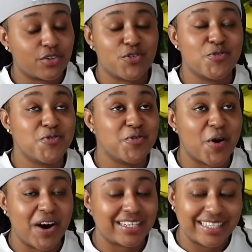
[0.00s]
do you
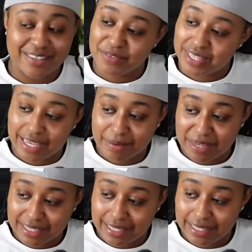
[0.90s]
know I didn't even think
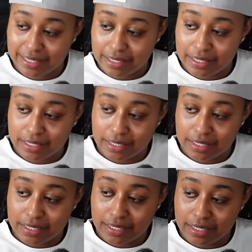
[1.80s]
about that?
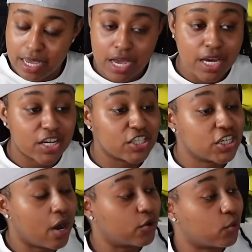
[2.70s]
Cause
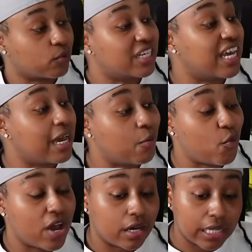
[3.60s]
y'all know damn
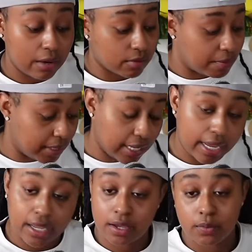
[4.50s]
well I would have been
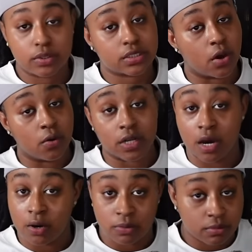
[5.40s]
like, what's going
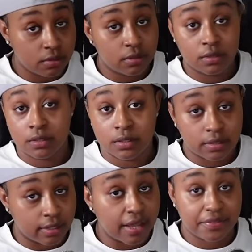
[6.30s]
on?
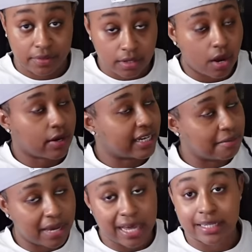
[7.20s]
Nothing. Okay, let
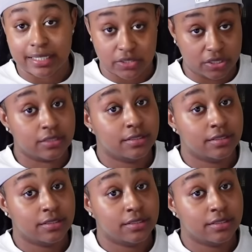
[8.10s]
me holler at you.